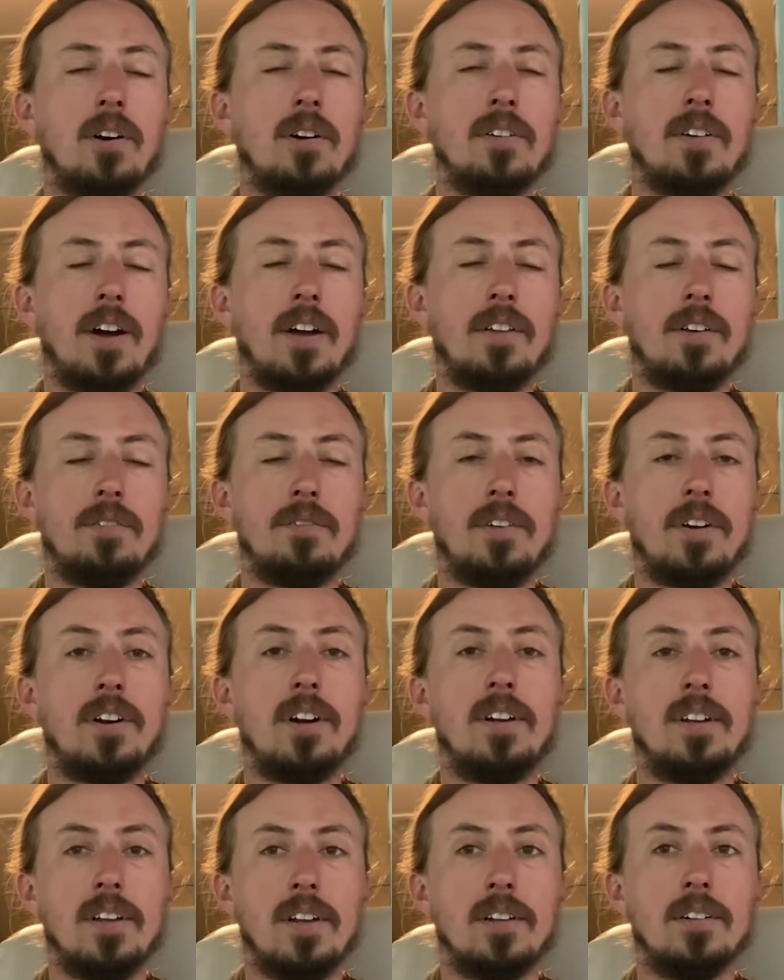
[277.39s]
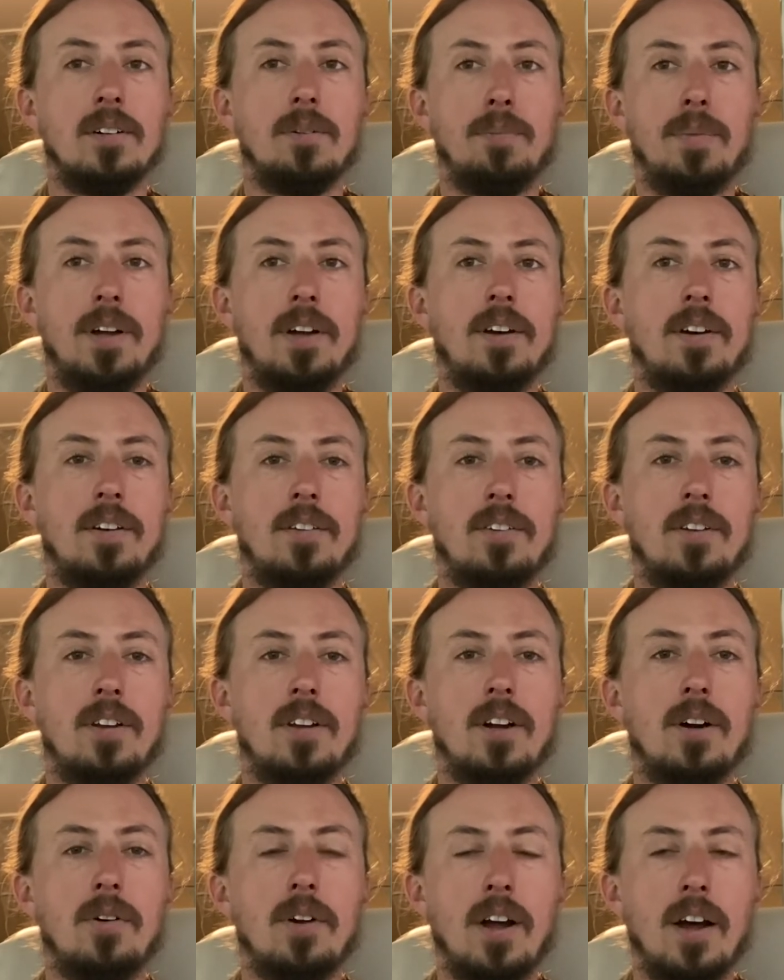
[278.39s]
or rather very little, because you
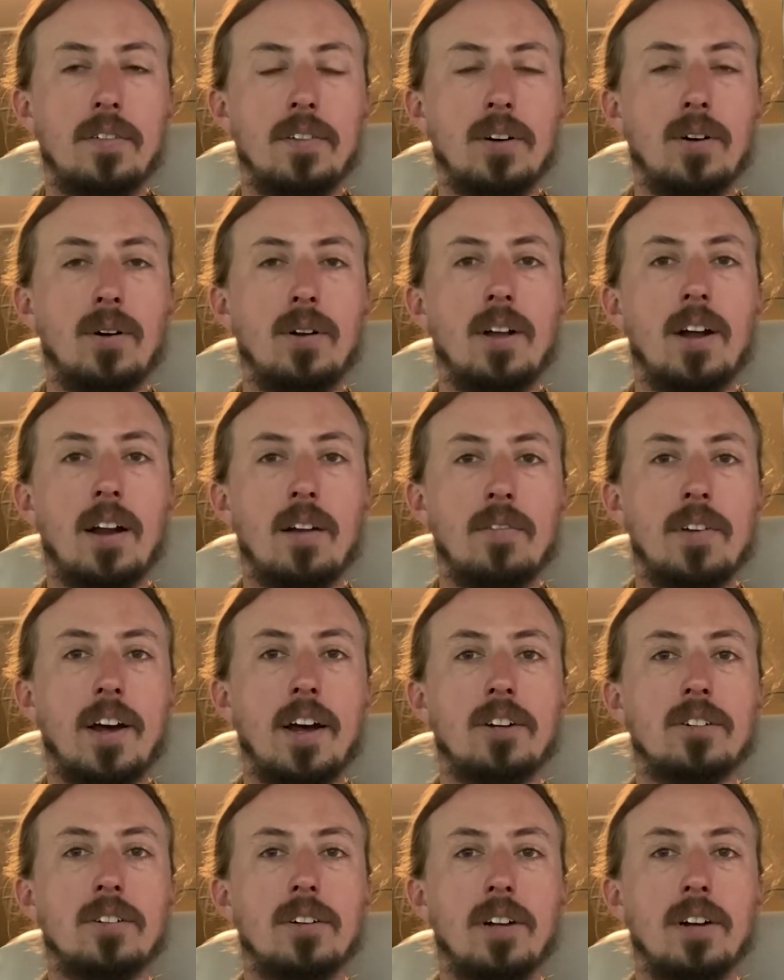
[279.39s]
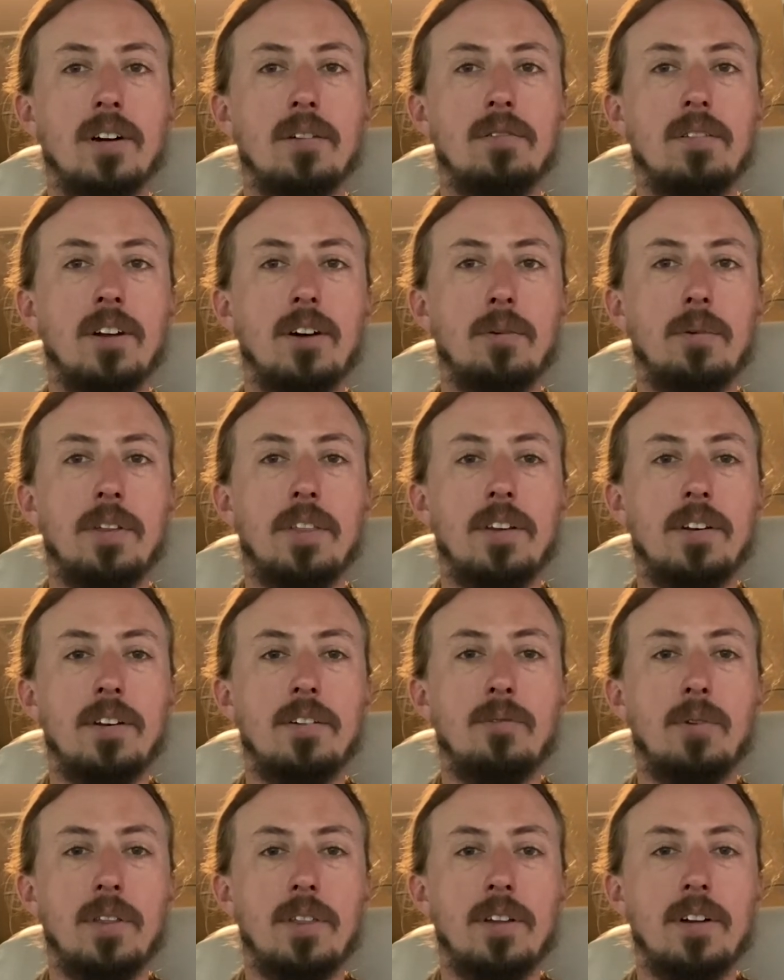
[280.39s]
don't have a whole lot of natural airflow
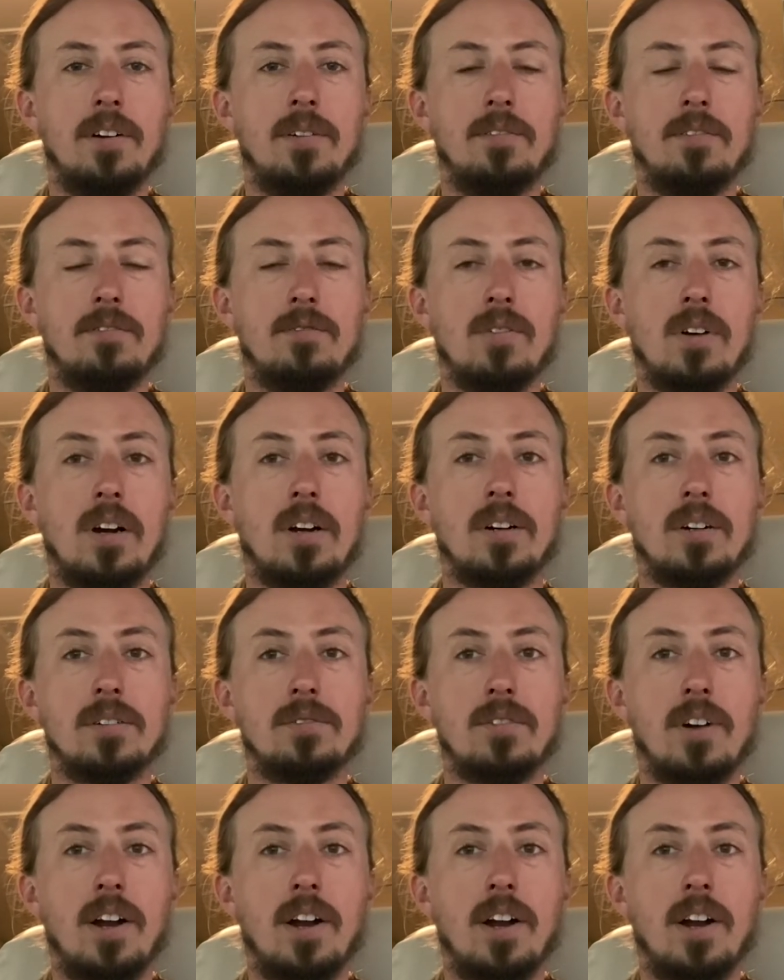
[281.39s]
with a rear